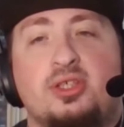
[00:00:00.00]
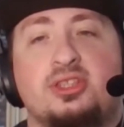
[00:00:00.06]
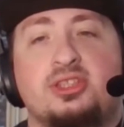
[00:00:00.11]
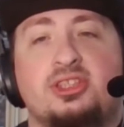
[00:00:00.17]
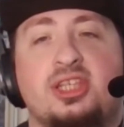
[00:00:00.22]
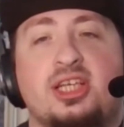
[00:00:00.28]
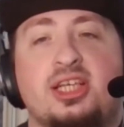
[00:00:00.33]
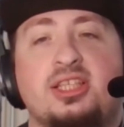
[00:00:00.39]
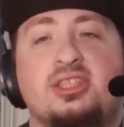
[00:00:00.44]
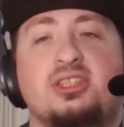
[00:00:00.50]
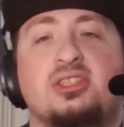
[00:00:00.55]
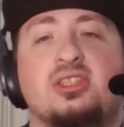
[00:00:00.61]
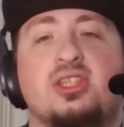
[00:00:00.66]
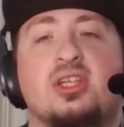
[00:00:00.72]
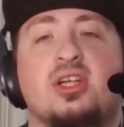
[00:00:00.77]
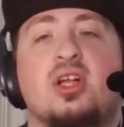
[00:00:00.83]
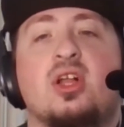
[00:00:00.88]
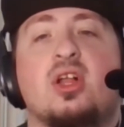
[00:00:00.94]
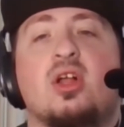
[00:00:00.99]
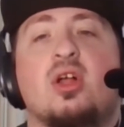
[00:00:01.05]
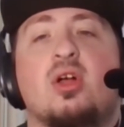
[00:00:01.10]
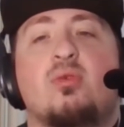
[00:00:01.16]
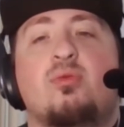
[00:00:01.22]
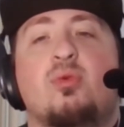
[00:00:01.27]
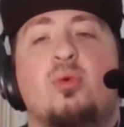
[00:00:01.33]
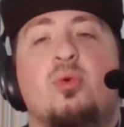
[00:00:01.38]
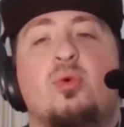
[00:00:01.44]
Jace
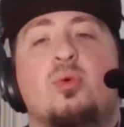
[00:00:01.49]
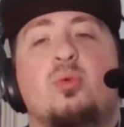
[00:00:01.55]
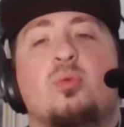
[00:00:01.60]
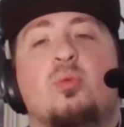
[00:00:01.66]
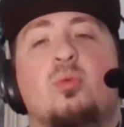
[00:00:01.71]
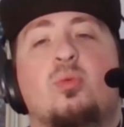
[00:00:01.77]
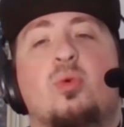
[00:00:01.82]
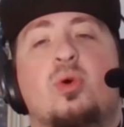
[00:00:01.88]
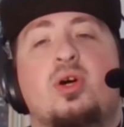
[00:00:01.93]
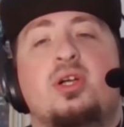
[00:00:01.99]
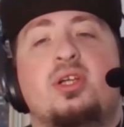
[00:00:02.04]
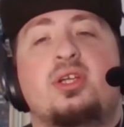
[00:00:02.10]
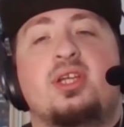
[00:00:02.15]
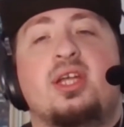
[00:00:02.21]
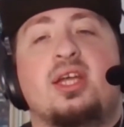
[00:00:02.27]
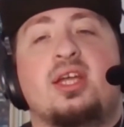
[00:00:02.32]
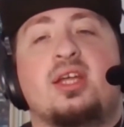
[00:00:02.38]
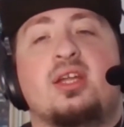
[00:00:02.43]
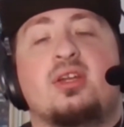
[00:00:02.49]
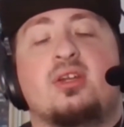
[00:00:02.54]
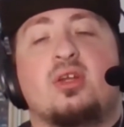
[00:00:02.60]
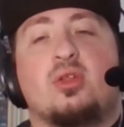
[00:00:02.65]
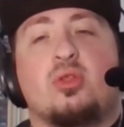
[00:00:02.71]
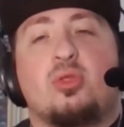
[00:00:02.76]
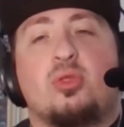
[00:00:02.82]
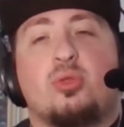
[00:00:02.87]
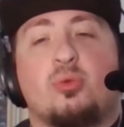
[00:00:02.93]
for 1 and
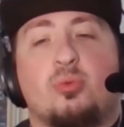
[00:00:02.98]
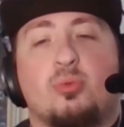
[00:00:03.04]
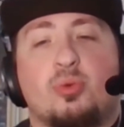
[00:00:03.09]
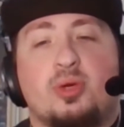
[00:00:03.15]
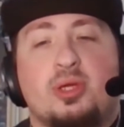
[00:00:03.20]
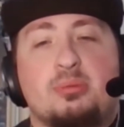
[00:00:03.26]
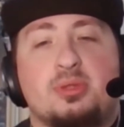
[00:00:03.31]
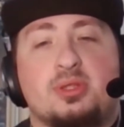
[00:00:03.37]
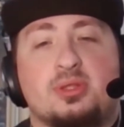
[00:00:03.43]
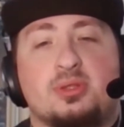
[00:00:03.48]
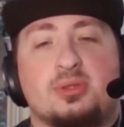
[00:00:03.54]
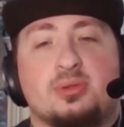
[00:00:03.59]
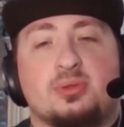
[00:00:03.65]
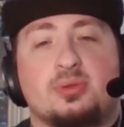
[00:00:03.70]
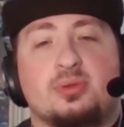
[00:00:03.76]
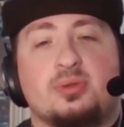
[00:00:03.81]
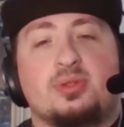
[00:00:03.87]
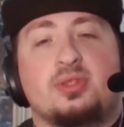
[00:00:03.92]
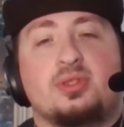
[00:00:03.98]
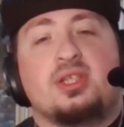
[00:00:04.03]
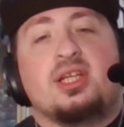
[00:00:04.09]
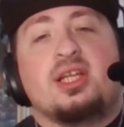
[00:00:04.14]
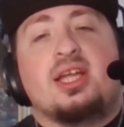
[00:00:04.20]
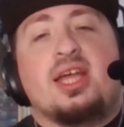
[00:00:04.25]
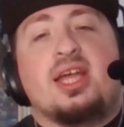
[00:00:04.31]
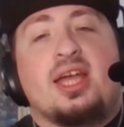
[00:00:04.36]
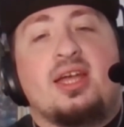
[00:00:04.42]
3 blue.
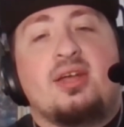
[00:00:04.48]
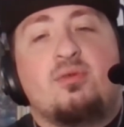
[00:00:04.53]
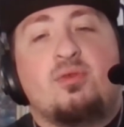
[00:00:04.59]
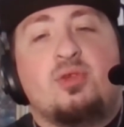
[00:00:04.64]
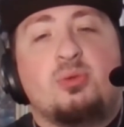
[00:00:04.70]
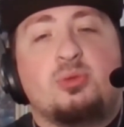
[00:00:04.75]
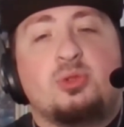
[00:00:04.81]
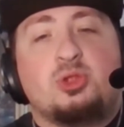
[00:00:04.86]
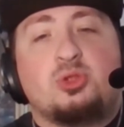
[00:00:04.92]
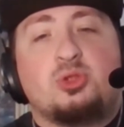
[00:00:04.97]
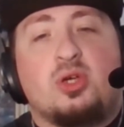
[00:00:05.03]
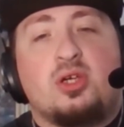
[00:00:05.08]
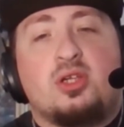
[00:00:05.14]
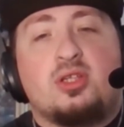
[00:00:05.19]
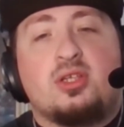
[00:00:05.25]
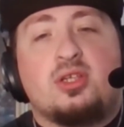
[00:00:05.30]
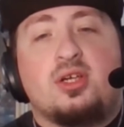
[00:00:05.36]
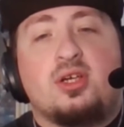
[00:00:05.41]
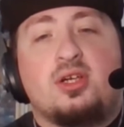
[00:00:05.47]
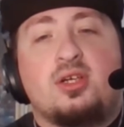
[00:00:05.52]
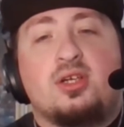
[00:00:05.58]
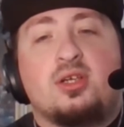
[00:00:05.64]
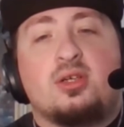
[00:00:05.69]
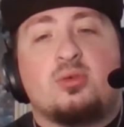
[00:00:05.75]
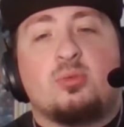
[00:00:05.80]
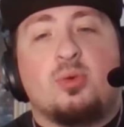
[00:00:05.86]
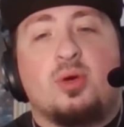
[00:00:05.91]
If you would draw a
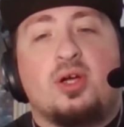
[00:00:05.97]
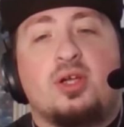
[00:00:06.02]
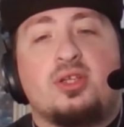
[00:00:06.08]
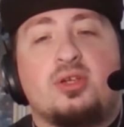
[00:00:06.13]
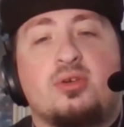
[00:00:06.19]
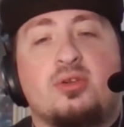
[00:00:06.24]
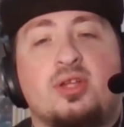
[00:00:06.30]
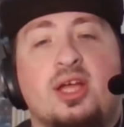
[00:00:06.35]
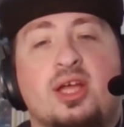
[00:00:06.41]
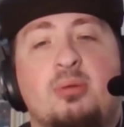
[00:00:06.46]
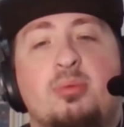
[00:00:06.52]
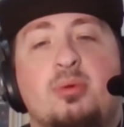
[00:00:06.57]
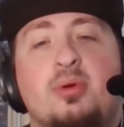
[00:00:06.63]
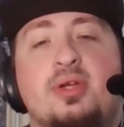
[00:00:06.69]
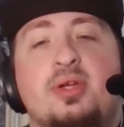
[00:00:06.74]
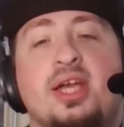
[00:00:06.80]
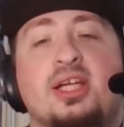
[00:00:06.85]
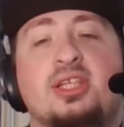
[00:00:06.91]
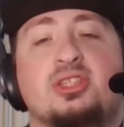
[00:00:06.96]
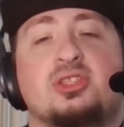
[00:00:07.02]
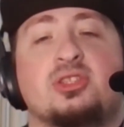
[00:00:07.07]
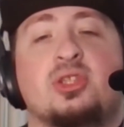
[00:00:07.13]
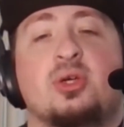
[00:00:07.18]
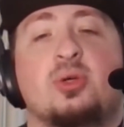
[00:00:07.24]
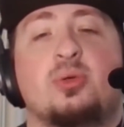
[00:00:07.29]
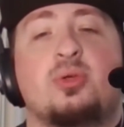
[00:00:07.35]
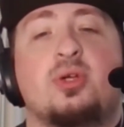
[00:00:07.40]
card while your library has
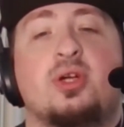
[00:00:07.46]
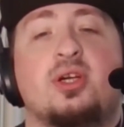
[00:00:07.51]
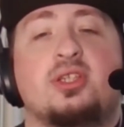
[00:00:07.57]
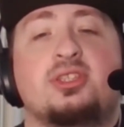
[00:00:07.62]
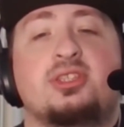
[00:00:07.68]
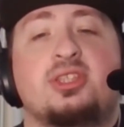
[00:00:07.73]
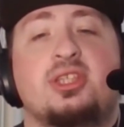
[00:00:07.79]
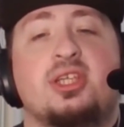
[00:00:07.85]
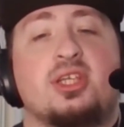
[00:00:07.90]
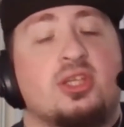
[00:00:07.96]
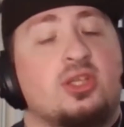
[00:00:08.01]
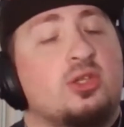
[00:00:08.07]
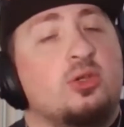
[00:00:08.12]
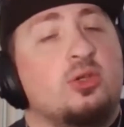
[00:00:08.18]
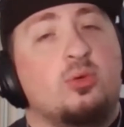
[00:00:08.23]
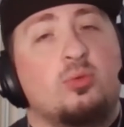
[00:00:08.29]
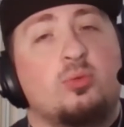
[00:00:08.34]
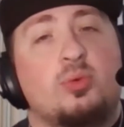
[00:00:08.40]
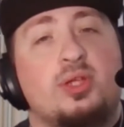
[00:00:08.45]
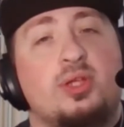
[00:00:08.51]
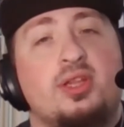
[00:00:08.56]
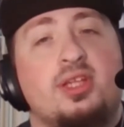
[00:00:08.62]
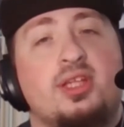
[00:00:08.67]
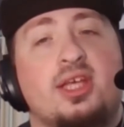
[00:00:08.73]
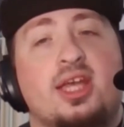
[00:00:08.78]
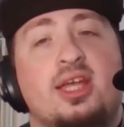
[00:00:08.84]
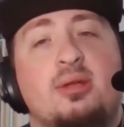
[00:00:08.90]
no cards in it, you win the
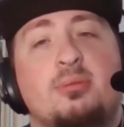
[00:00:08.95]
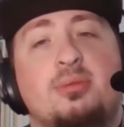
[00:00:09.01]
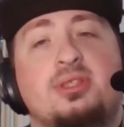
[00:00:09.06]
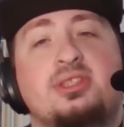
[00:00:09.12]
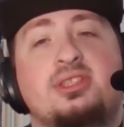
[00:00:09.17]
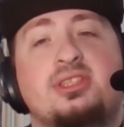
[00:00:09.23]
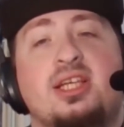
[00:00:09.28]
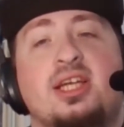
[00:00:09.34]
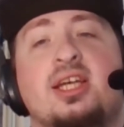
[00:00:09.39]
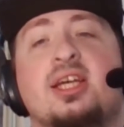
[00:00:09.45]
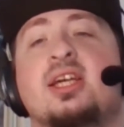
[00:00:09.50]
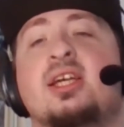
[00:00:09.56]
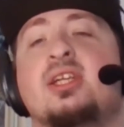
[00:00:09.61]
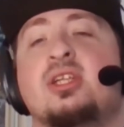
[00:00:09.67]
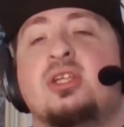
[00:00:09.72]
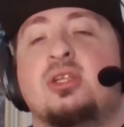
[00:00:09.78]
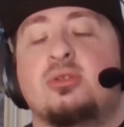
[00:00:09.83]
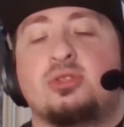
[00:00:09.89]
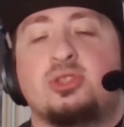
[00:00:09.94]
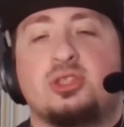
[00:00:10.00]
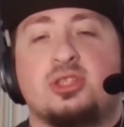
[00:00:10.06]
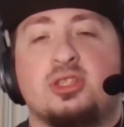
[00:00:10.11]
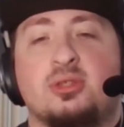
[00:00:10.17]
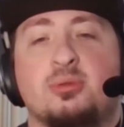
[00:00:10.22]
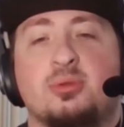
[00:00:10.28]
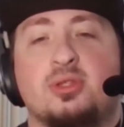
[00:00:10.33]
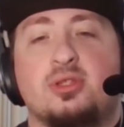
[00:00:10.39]
game instead. Usually you
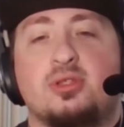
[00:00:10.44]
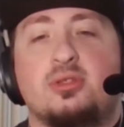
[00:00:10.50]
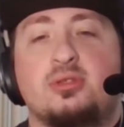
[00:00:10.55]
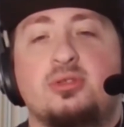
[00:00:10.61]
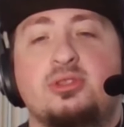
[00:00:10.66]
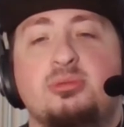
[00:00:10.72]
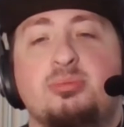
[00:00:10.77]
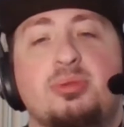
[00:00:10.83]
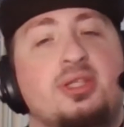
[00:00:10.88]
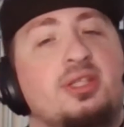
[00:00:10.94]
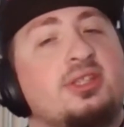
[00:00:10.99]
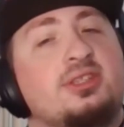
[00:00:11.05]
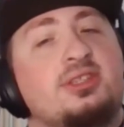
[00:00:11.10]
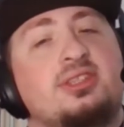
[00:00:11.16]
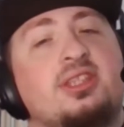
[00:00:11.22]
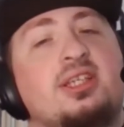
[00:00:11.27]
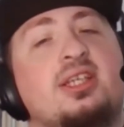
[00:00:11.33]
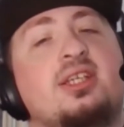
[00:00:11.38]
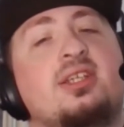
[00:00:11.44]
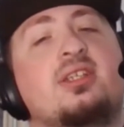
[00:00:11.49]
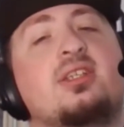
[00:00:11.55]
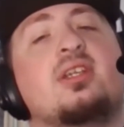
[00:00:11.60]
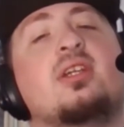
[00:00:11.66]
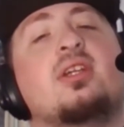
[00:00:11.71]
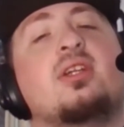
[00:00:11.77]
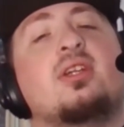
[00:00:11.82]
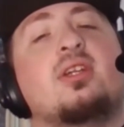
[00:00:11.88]
would lose, but instead
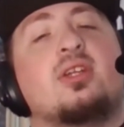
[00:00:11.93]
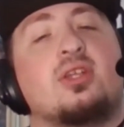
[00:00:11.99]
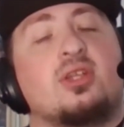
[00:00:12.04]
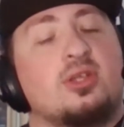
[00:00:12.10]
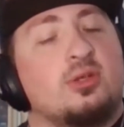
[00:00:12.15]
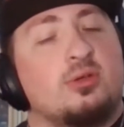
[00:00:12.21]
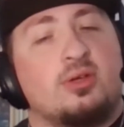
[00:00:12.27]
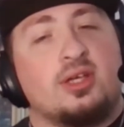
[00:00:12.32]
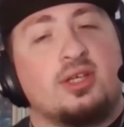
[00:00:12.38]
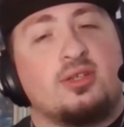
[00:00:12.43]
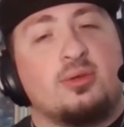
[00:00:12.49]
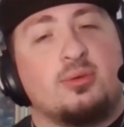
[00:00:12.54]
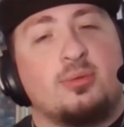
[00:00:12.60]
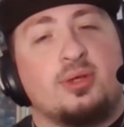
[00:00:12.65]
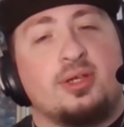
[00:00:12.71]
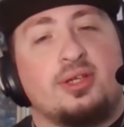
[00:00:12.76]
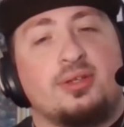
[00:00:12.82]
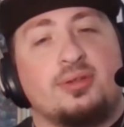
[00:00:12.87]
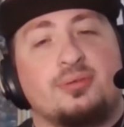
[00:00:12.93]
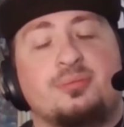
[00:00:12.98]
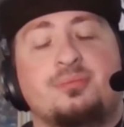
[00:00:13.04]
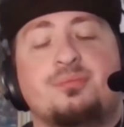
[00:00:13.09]
you get to win.